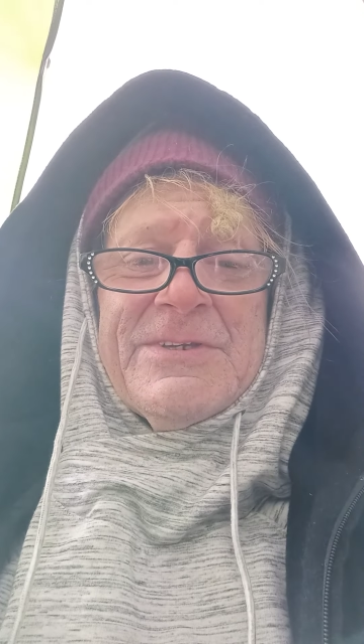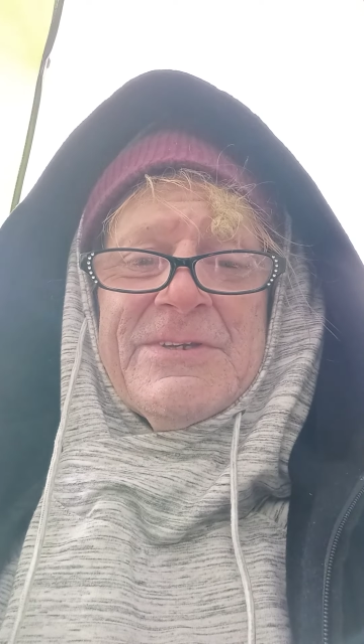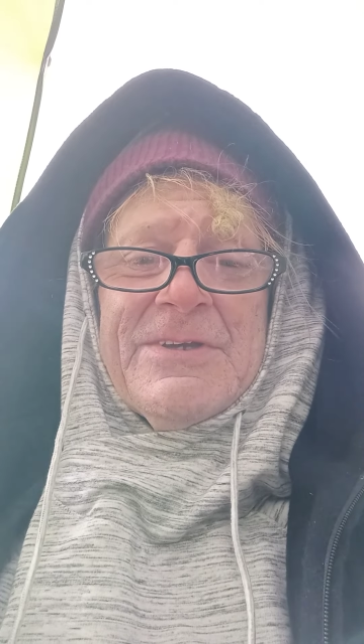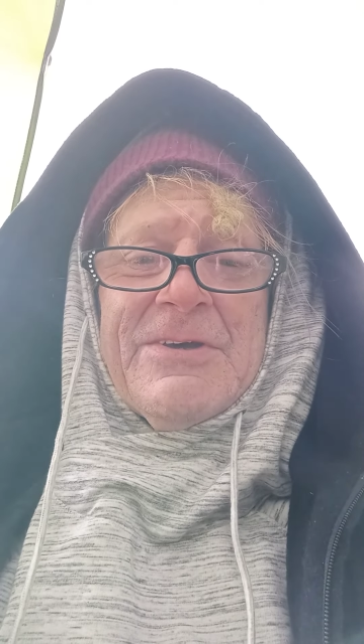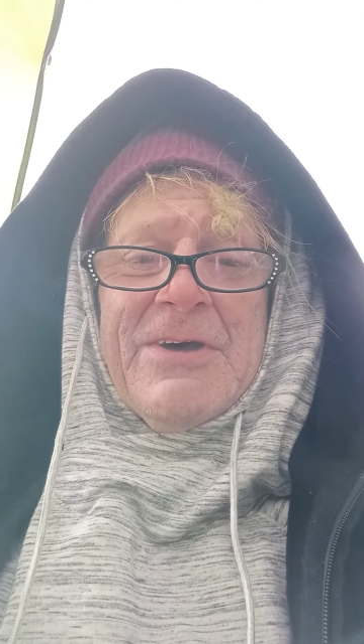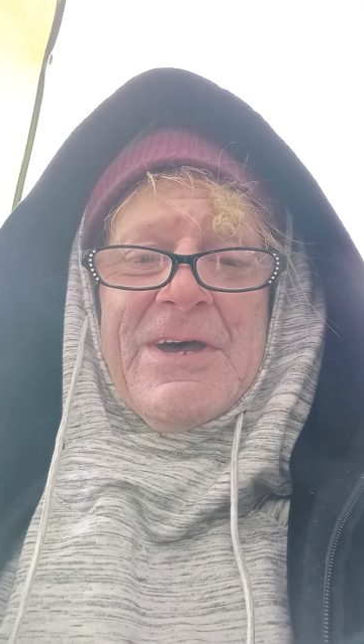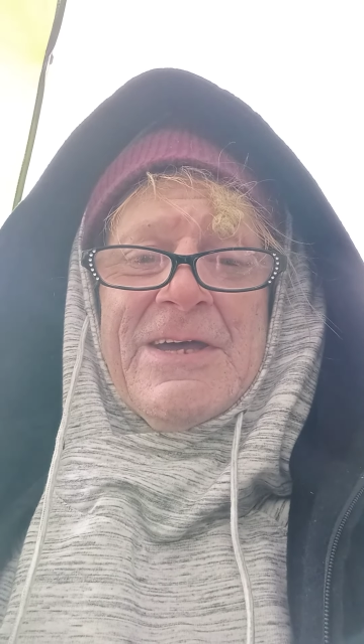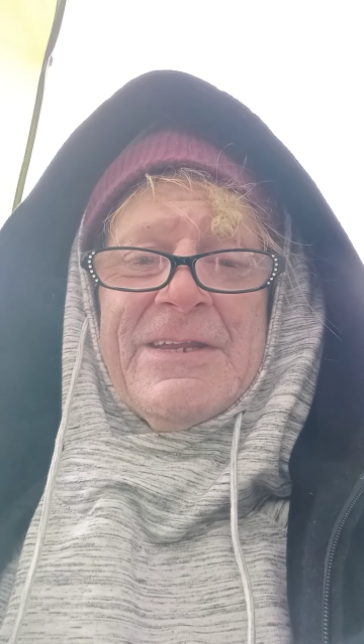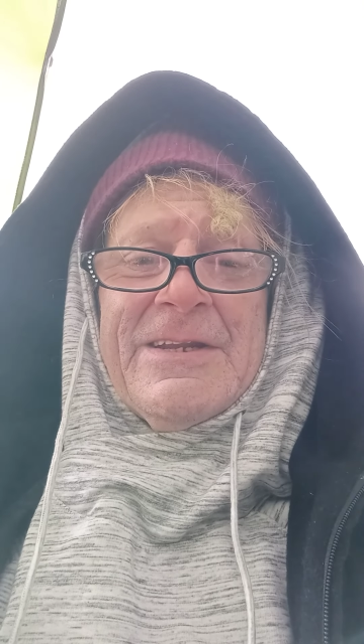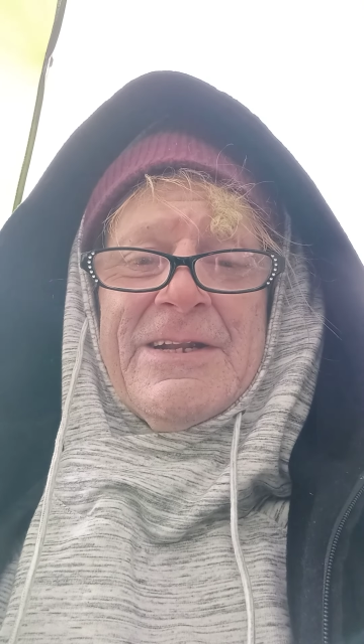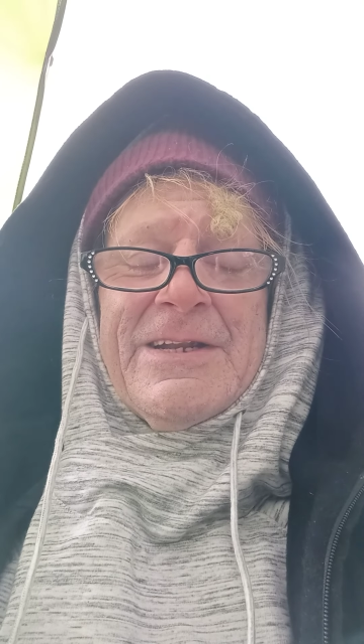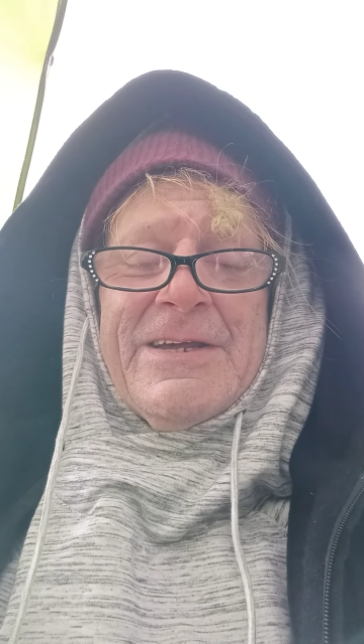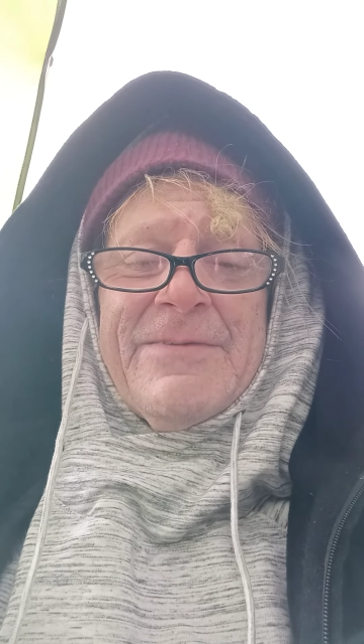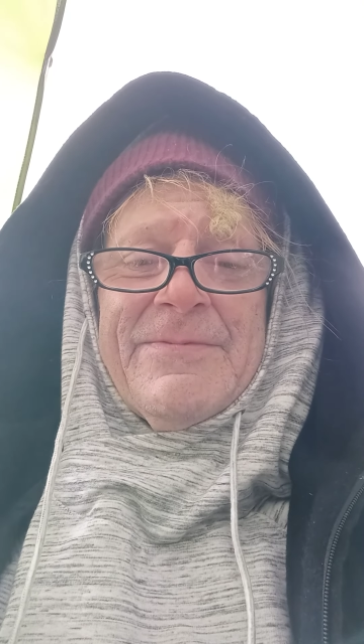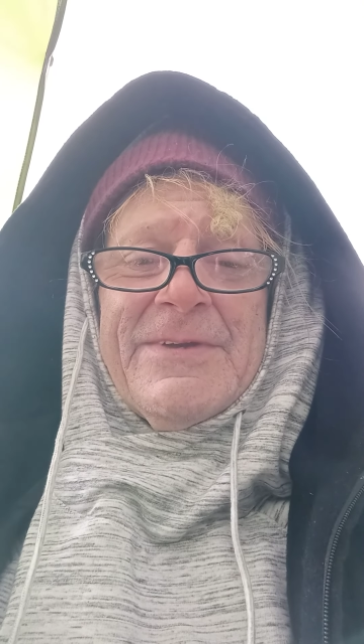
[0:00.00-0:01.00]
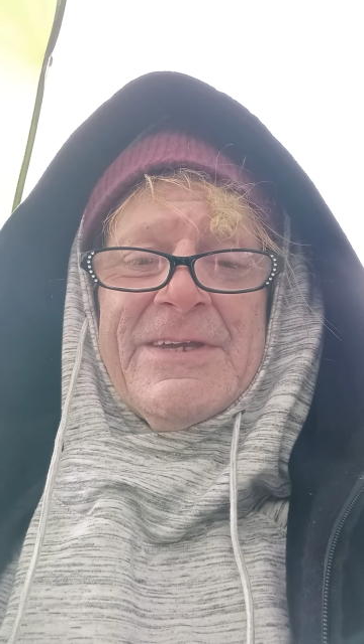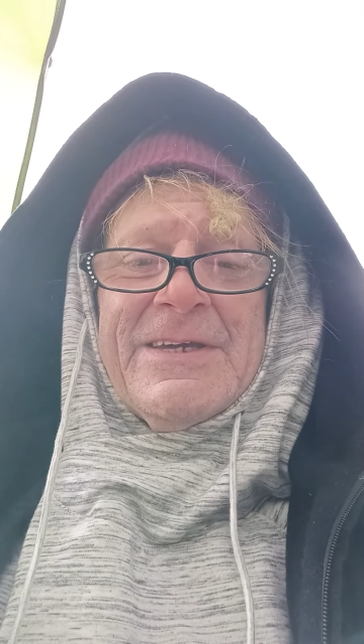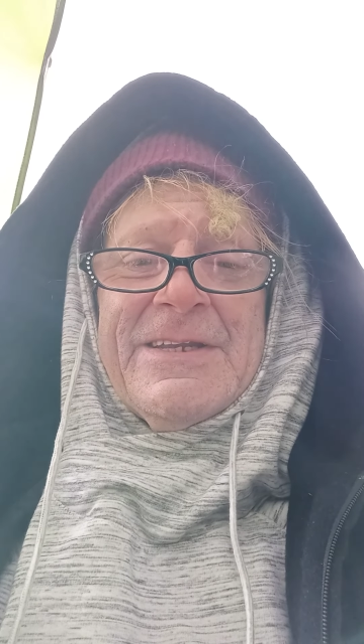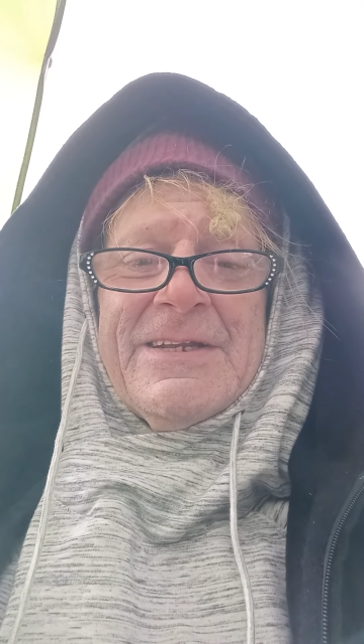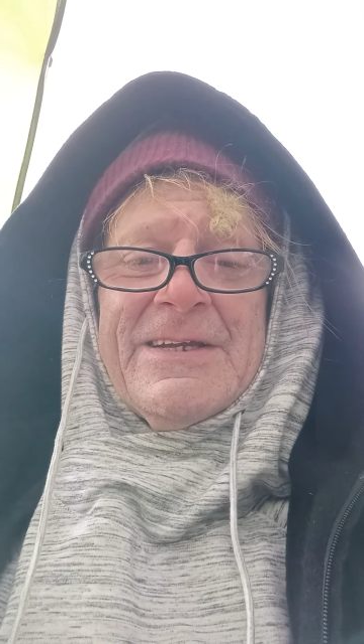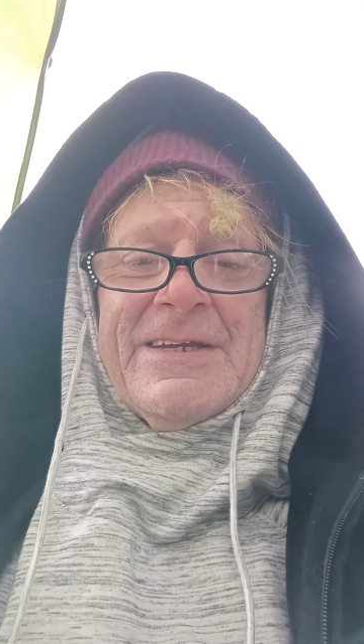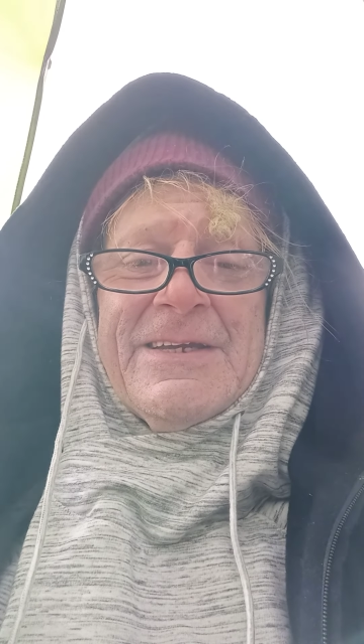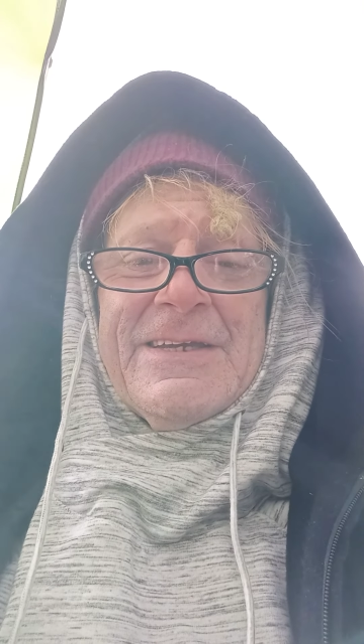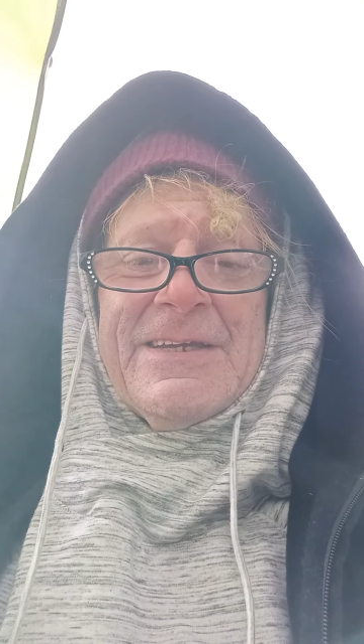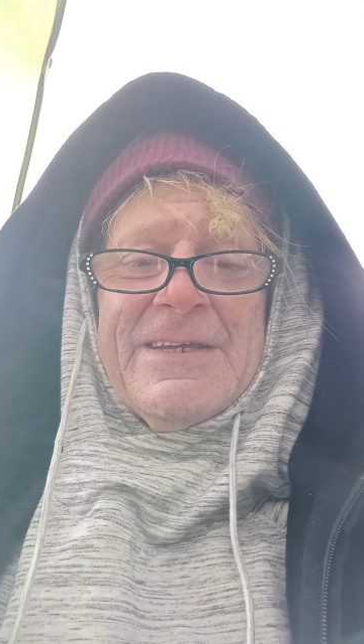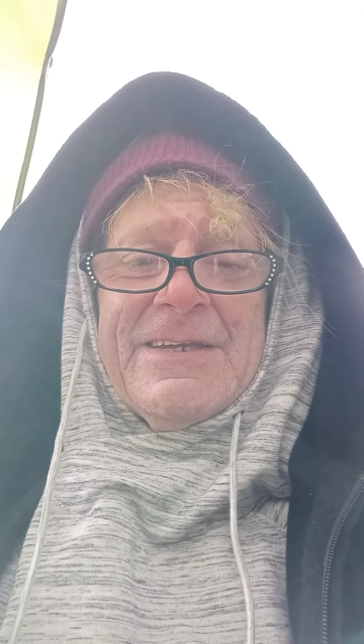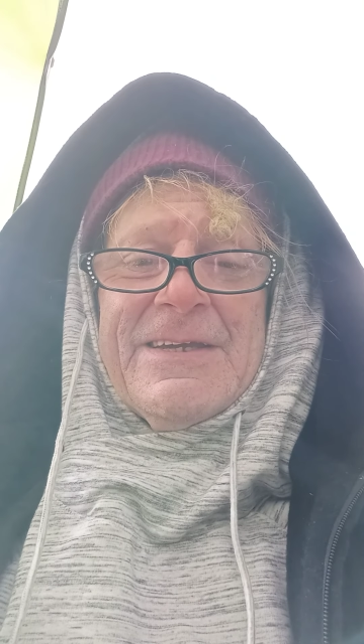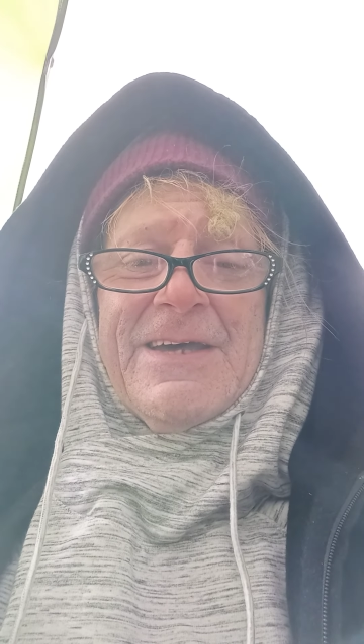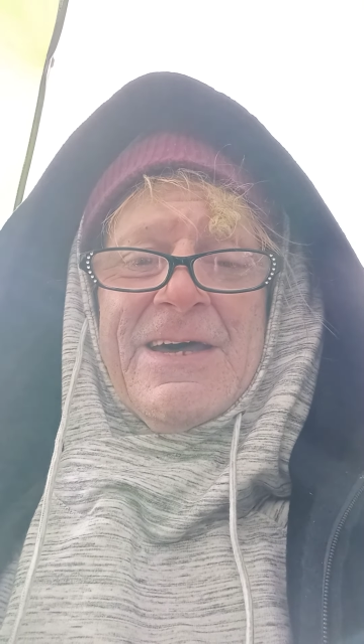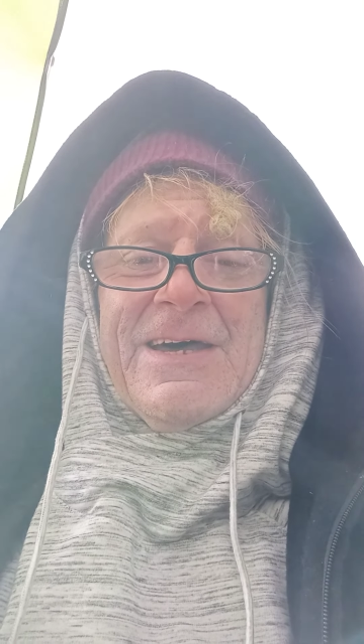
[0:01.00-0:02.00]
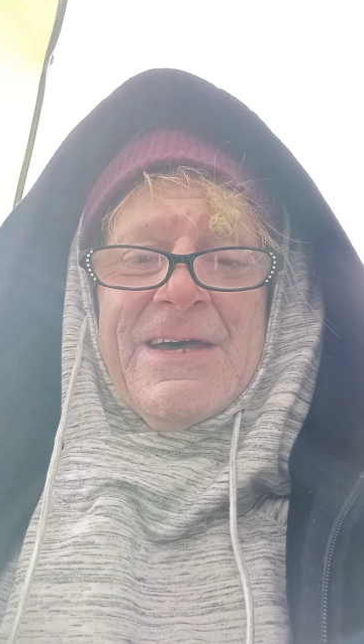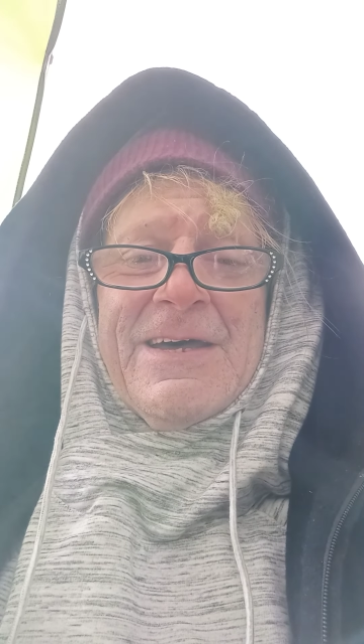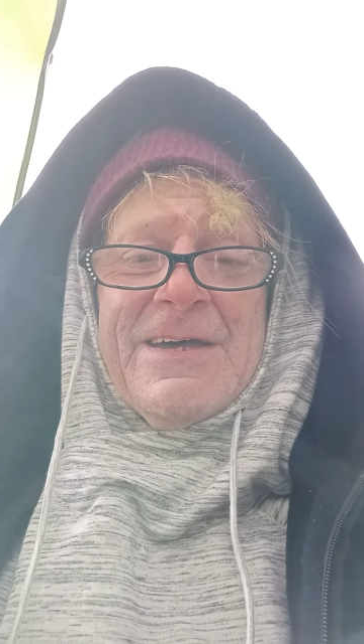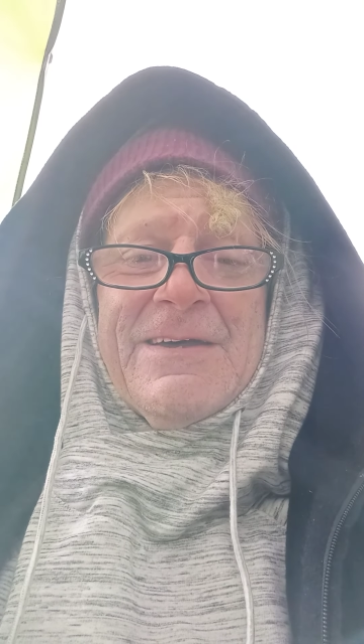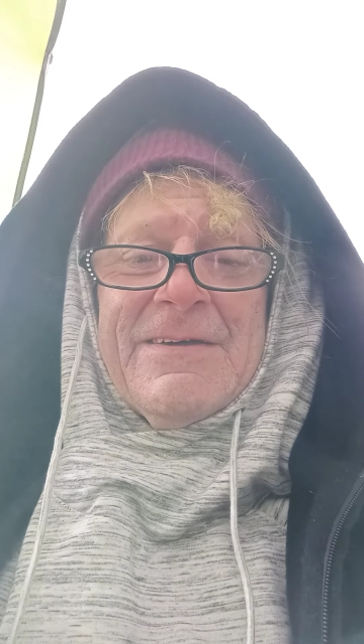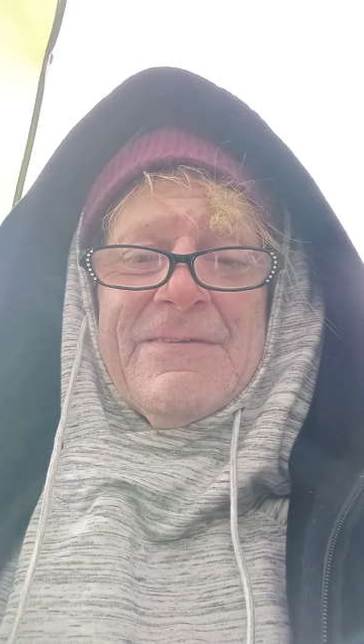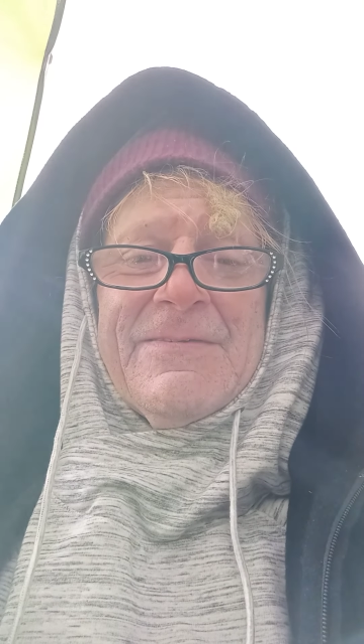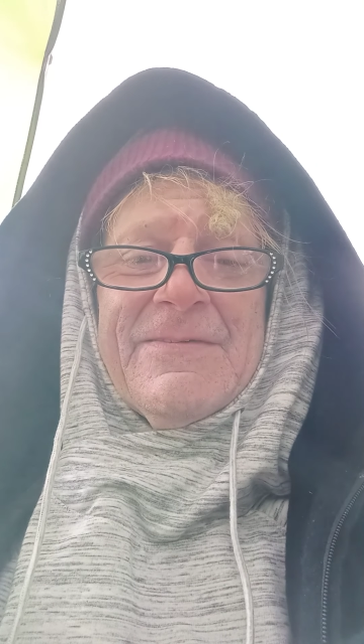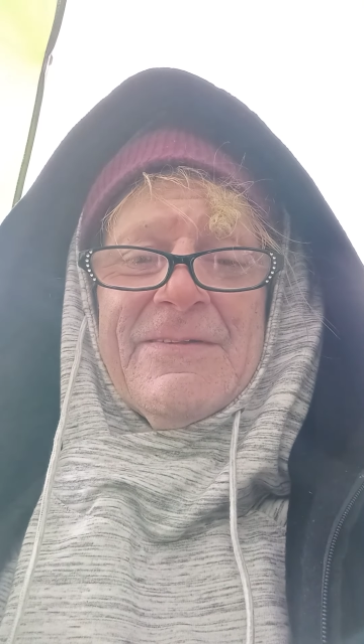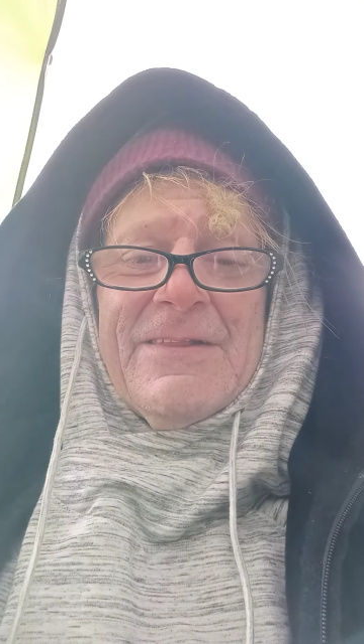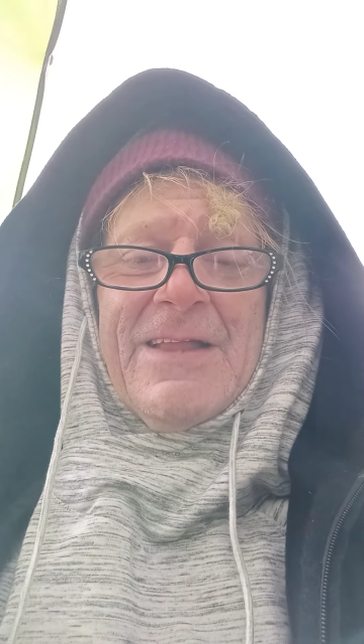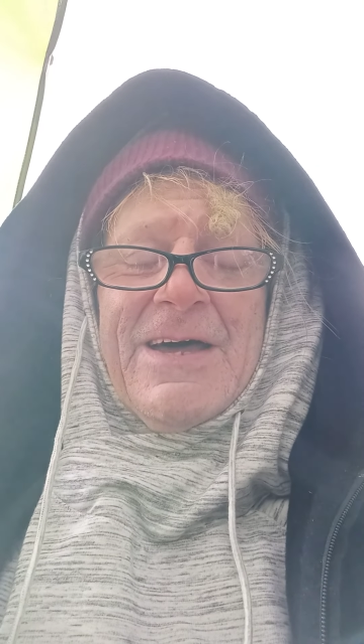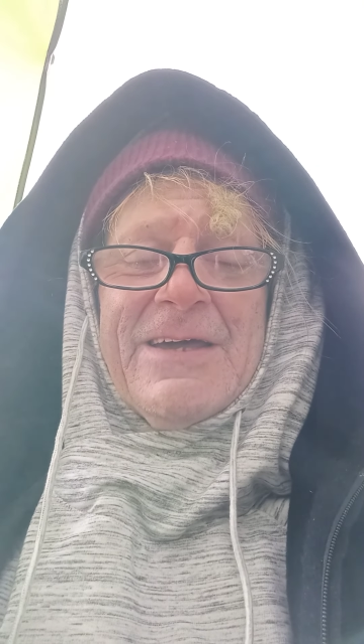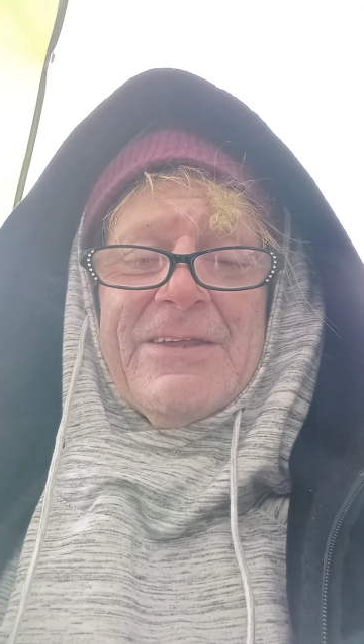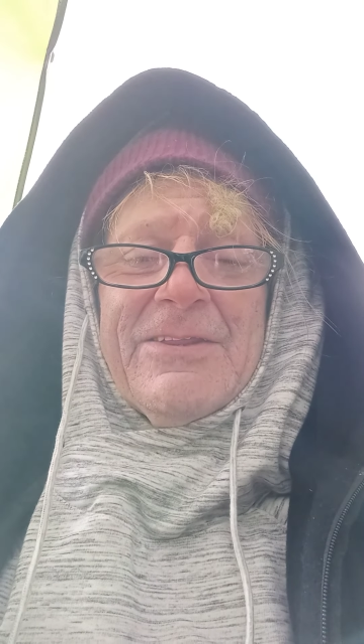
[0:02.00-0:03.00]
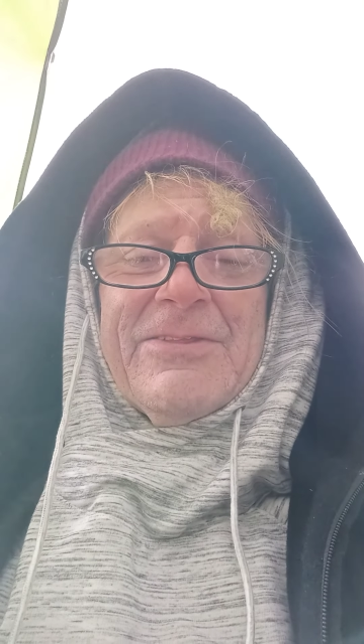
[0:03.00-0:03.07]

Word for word: so I ended up getting uh, like